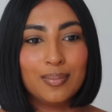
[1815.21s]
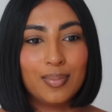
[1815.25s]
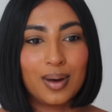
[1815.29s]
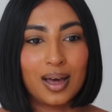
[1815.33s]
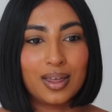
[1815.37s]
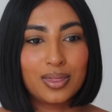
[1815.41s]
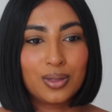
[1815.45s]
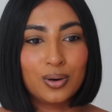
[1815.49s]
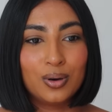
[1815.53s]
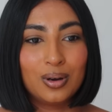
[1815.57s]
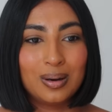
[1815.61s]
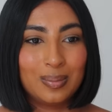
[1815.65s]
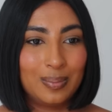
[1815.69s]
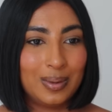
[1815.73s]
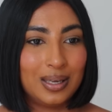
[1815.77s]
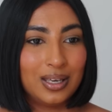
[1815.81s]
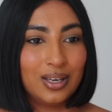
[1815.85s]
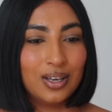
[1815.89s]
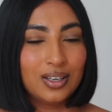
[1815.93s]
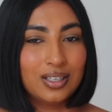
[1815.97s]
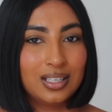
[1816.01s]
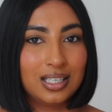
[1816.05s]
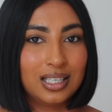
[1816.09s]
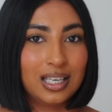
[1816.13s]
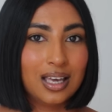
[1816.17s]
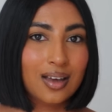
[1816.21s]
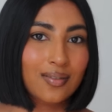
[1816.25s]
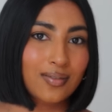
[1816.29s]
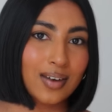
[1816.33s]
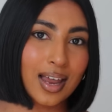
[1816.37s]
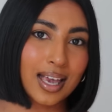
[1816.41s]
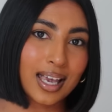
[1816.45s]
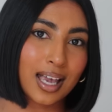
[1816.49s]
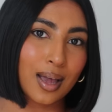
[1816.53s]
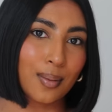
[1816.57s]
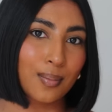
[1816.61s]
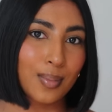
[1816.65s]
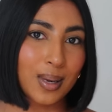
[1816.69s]
but I thought it would be good to give
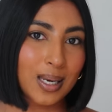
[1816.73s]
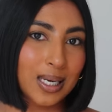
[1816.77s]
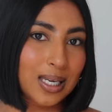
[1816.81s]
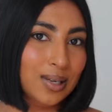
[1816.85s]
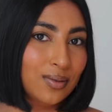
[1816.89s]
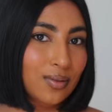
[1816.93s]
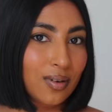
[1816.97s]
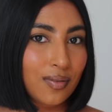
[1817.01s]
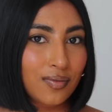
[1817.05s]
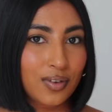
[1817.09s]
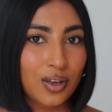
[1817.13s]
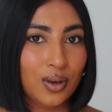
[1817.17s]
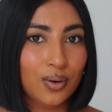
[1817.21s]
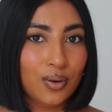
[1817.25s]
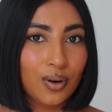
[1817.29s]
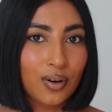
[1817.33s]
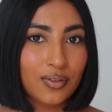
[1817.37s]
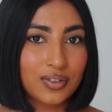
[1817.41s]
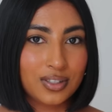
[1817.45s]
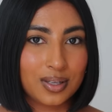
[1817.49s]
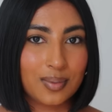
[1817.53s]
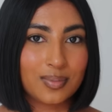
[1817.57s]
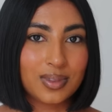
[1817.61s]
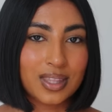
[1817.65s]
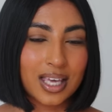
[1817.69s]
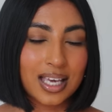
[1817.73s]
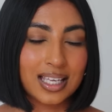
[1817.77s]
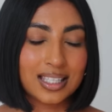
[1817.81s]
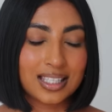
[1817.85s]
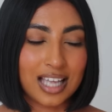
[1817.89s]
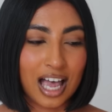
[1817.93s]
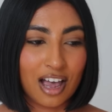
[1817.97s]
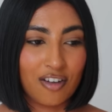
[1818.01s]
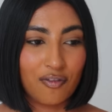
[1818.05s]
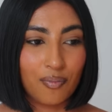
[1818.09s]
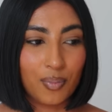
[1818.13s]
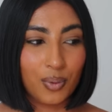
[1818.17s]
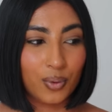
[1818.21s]
like a mini review of some things
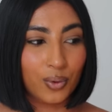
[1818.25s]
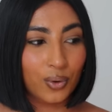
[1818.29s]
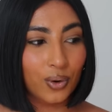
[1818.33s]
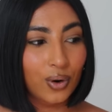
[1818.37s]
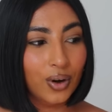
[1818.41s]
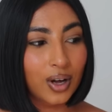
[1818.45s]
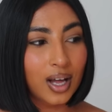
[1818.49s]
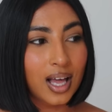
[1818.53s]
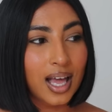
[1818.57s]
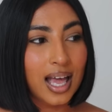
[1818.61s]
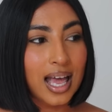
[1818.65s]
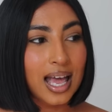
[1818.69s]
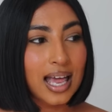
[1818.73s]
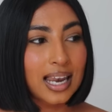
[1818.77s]
that I've bought.